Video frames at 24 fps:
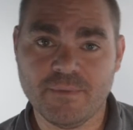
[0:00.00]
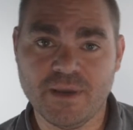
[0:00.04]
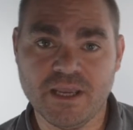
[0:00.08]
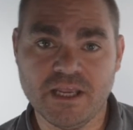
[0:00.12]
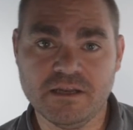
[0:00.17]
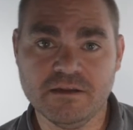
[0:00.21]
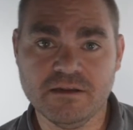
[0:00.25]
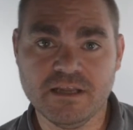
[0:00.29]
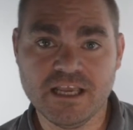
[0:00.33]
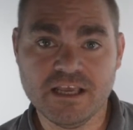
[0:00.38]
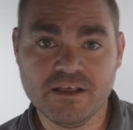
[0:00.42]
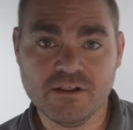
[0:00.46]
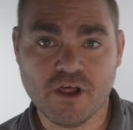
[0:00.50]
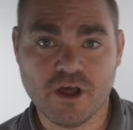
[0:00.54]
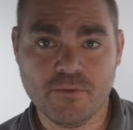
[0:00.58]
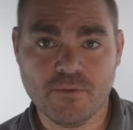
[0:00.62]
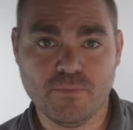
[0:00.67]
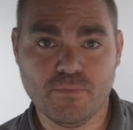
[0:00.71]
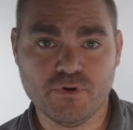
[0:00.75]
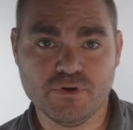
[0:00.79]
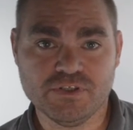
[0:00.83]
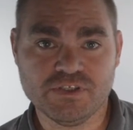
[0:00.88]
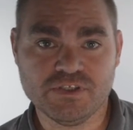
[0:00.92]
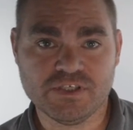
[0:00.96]
Elon
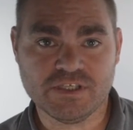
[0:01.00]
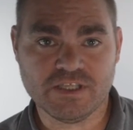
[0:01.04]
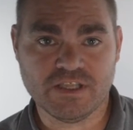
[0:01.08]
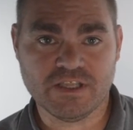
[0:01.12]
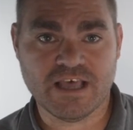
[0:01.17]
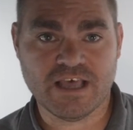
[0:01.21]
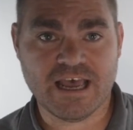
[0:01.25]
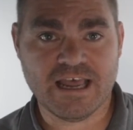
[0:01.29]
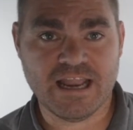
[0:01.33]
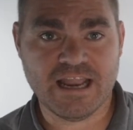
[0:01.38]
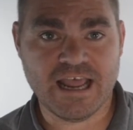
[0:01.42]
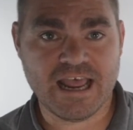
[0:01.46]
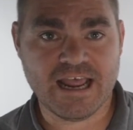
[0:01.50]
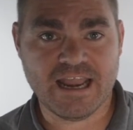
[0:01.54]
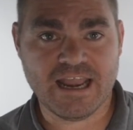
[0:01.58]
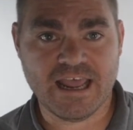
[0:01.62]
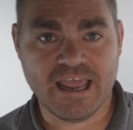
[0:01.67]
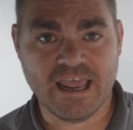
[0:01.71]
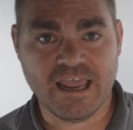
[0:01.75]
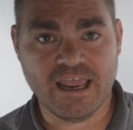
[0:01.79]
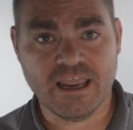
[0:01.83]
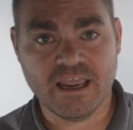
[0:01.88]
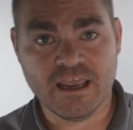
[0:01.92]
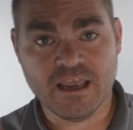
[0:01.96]
puts that at
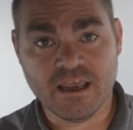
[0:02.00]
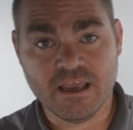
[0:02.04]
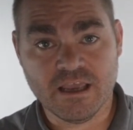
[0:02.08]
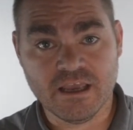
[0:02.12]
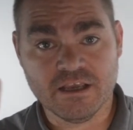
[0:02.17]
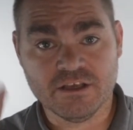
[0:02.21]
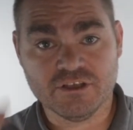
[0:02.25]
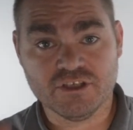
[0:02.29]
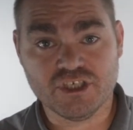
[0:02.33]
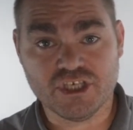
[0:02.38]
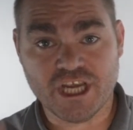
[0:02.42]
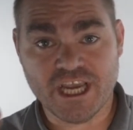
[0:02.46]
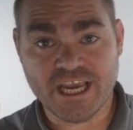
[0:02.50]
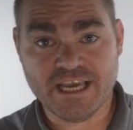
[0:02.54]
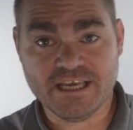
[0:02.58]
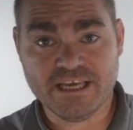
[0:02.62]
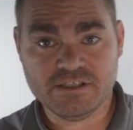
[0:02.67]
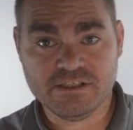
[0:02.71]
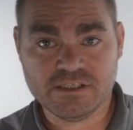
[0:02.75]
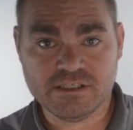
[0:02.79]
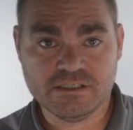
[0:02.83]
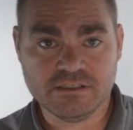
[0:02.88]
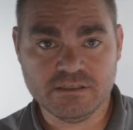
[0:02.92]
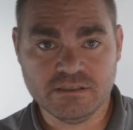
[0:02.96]
a
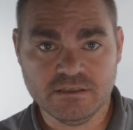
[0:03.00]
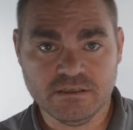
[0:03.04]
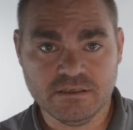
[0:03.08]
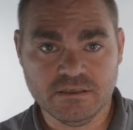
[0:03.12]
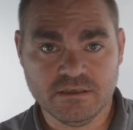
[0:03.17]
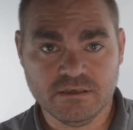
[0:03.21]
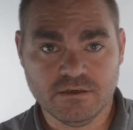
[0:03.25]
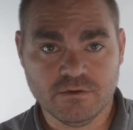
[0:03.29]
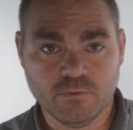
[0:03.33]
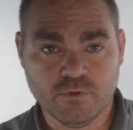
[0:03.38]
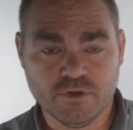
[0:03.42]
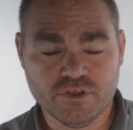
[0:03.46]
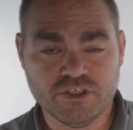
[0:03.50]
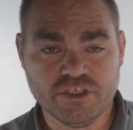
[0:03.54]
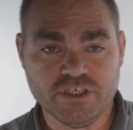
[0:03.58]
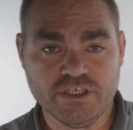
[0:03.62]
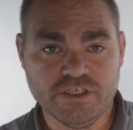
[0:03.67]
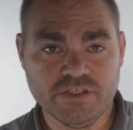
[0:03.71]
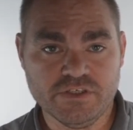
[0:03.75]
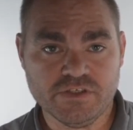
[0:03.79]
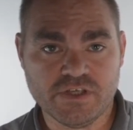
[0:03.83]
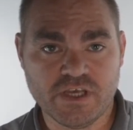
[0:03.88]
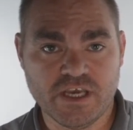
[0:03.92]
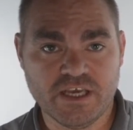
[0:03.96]
chance, which
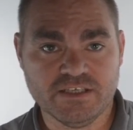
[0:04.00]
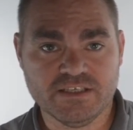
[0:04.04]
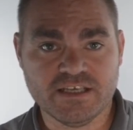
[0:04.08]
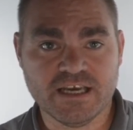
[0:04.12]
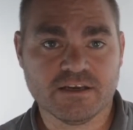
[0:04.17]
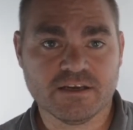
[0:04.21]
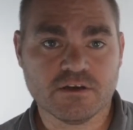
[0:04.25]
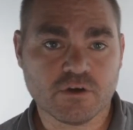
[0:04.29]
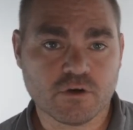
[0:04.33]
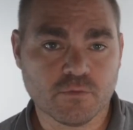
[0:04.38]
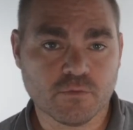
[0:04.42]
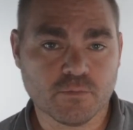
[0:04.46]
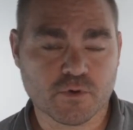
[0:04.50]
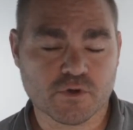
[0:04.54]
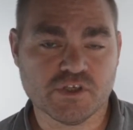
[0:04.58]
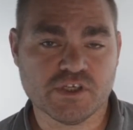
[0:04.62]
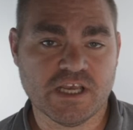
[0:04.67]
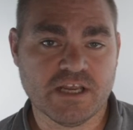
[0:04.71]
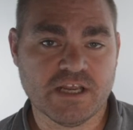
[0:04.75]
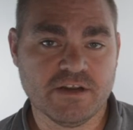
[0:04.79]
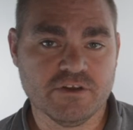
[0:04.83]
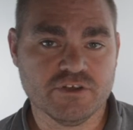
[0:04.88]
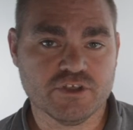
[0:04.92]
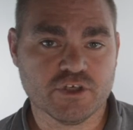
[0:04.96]
is a technical
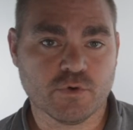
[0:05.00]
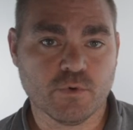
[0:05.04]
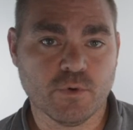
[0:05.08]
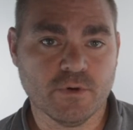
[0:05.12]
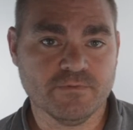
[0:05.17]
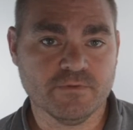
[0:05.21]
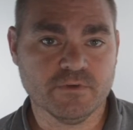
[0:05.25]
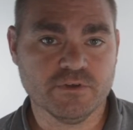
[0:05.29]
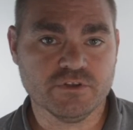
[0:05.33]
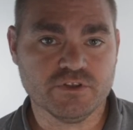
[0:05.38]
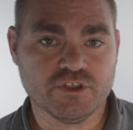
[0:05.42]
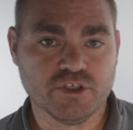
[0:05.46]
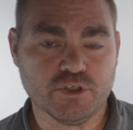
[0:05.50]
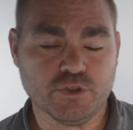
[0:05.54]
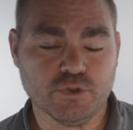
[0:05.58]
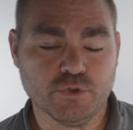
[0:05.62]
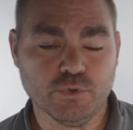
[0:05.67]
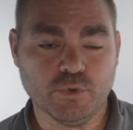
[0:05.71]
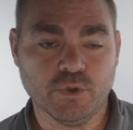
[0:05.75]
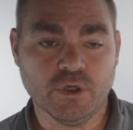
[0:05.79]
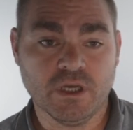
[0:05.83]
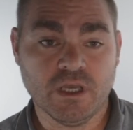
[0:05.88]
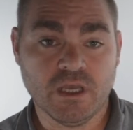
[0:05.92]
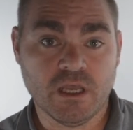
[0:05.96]
percentage equivalent to
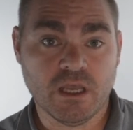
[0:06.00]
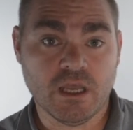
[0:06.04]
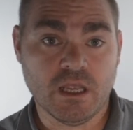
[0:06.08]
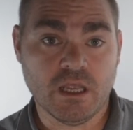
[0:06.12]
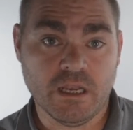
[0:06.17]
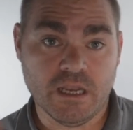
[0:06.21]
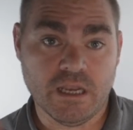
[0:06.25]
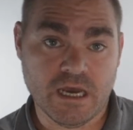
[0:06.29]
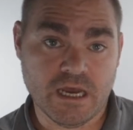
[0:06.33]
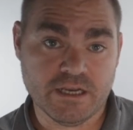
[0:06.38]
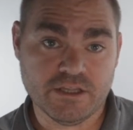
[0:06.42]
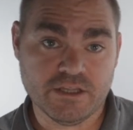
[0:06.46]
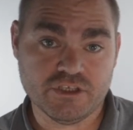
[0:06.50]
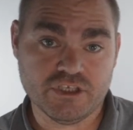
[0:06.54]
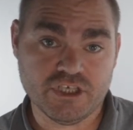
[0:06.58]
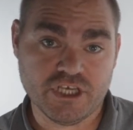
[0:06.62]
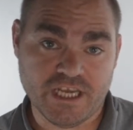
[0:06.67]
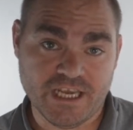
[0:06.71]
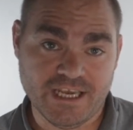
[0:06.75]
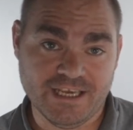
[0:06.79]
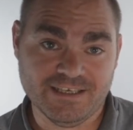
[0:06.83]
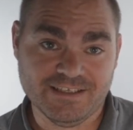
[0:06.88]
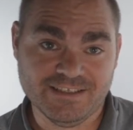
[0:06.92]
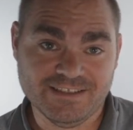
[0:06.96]
not a
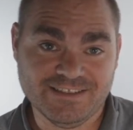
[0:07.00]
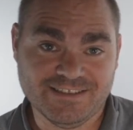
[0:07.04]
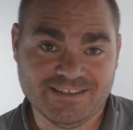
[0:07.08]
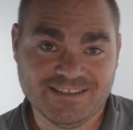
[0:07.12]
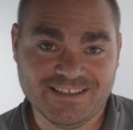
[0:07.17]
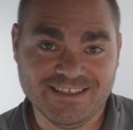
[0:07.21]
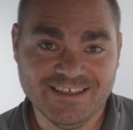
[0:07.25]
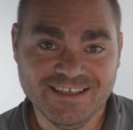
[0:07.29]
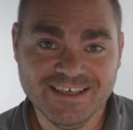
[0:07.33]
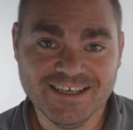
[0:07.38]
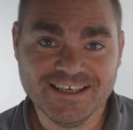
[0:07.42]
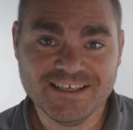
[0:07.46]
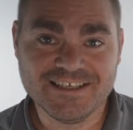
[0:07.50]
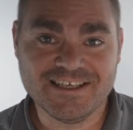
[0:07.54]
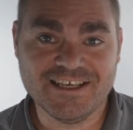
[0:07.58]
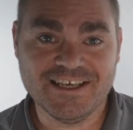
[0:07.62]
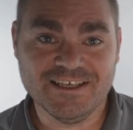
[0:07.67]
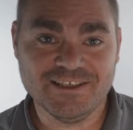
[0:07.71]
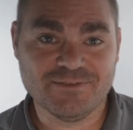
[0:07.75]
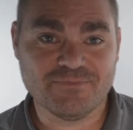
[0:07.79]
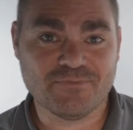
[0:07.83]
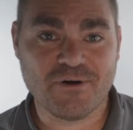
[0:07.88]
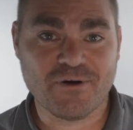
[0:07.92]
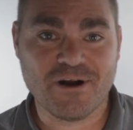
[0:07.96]
chance,
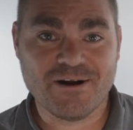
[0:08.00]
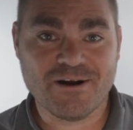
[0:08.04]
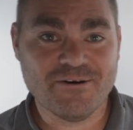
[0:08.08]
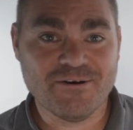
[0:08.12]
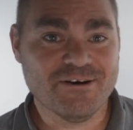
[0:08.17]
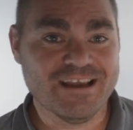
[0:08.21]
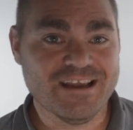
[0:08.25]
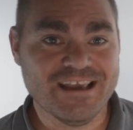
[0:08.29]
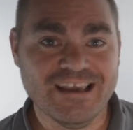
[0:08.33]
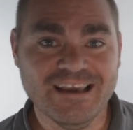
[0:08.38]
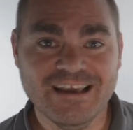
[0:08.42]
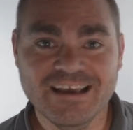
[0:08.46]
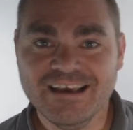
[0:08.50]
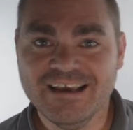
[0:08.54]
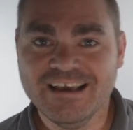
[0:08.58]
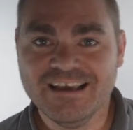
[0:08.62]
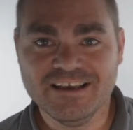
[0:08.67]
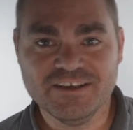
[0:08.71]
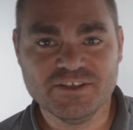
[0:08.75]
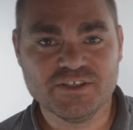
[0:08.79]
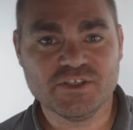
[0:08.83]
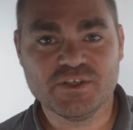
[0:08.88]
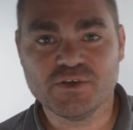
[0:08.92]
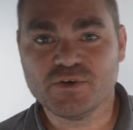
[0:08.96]
since priority
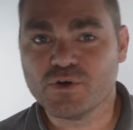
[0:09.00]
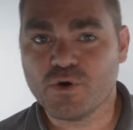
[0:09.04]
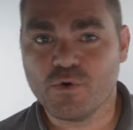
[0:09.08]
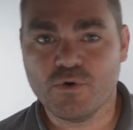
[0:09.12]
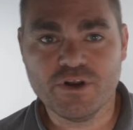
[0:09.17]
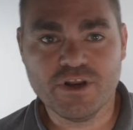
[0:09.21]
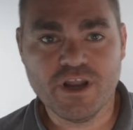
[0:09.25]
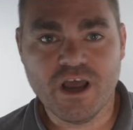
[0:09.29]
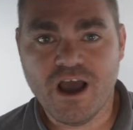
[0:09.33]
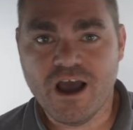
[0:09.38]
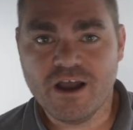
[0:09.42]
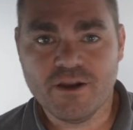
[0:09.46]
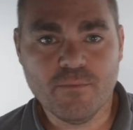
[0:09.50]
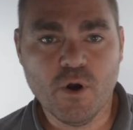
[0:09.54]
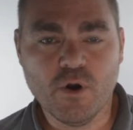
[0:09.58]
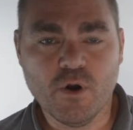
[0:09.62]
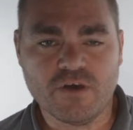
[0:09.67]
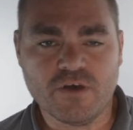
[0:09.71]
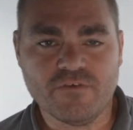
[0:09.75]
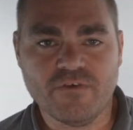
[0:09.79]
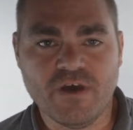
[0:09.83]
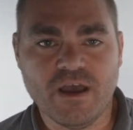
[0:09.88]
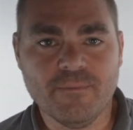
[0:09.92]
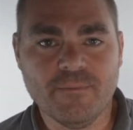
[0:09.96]
is still going to
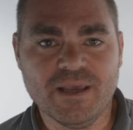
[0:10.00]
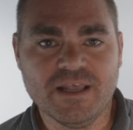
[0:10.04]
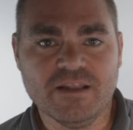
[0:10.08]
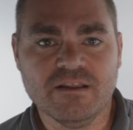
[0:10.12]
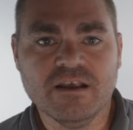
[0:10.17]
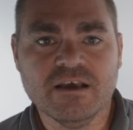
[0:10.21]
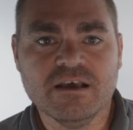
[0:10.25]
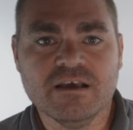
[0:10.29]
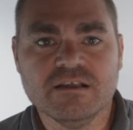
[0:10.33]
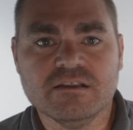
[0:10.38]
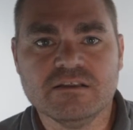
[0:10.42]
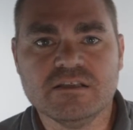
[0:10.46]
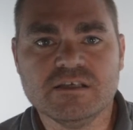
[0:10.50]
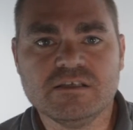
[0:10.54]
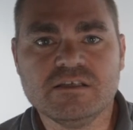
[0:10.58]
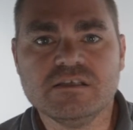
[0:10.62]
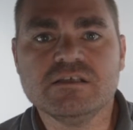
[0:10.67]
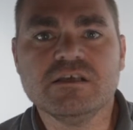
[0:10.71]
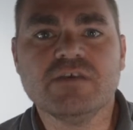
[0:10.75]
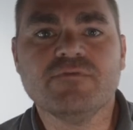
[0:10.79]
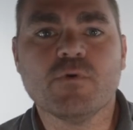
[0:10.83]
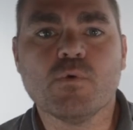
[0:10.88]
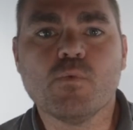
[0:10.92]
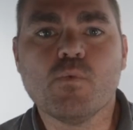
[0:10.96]
automotive. This is
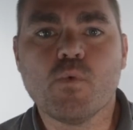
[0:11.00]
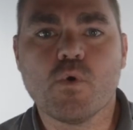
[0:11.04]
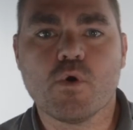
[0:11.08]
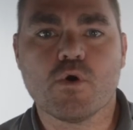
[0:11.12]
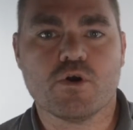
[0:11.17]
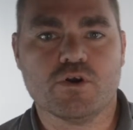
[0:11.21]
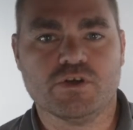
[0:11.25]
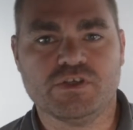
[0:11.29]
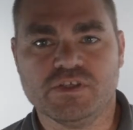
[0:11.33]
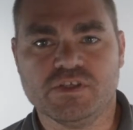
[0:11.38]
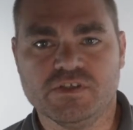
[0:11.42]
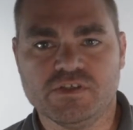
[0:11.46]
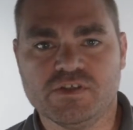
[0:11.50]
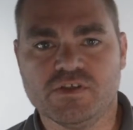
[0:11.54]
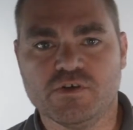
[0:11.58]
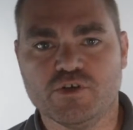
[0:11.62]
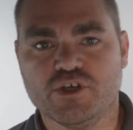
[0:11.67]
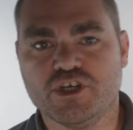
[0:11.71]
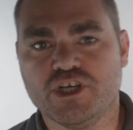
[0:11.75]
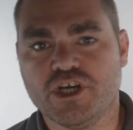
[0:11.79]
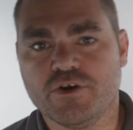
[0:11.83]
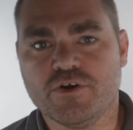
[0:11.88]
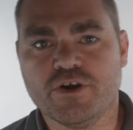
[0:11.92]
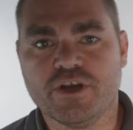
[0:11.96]
even worse since they're
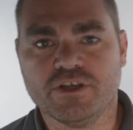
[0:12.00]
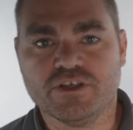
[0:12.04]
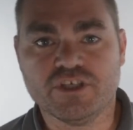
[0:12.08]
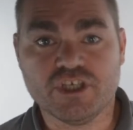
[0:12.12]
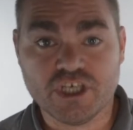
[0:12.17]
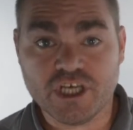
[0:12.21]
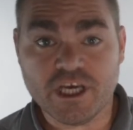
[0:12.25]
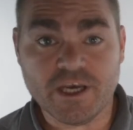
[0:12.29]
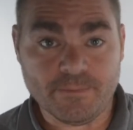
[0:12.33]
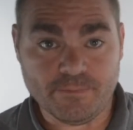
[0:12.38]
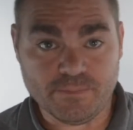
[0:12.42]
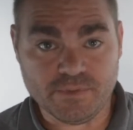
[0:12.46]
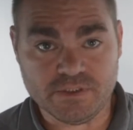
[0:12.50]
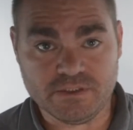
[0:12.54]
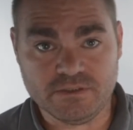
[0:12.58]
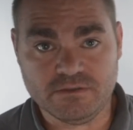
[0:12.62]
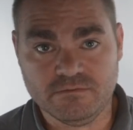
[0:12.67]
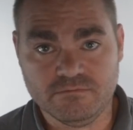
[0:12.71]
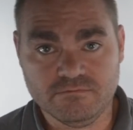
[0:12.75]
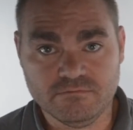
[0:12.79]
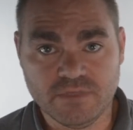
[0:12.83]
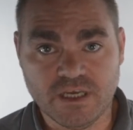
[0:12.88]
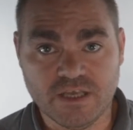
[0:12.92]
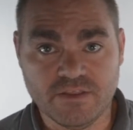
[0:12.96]
sharing chips
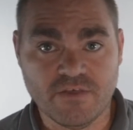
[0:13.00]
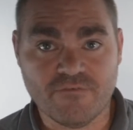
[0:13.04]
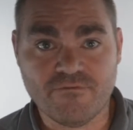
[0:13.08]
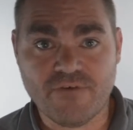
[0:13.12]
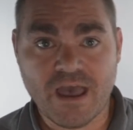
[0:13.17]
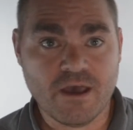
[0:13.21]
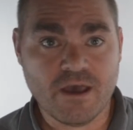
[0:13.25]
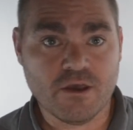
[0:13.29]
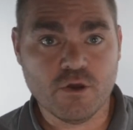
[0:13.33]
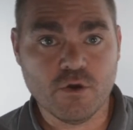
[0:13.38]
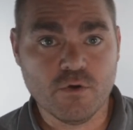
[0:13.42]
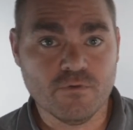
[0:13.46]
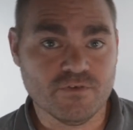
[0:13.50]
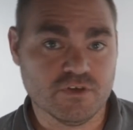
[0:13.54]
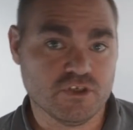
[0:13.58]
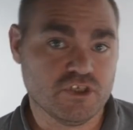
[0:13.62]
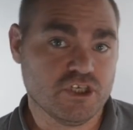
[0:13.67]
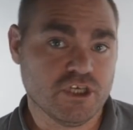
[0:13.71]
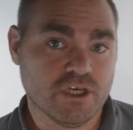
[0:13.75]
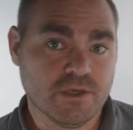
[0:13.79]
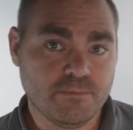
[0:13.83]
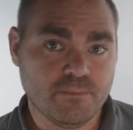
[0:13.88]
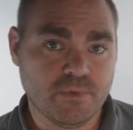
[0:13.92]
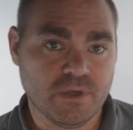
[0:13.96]
And the value of a
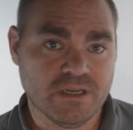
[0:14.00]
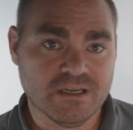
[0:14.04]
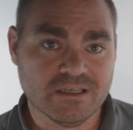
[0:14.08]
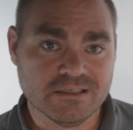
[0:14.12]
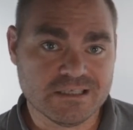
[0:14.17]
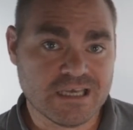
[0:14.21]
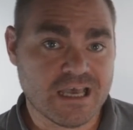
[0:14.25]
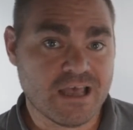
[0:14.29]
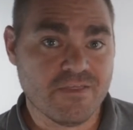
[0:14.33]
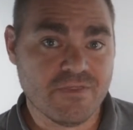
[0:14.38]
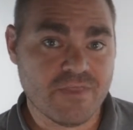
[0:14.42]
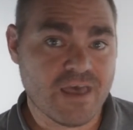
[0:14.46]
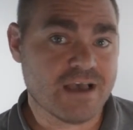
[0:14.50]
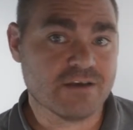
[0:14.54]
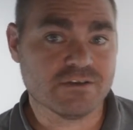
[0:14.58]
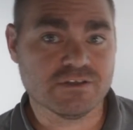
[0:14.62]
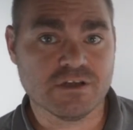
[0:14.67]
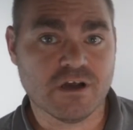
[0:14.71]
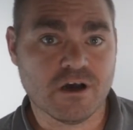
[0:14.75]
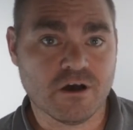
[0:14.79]
chip in a $10,000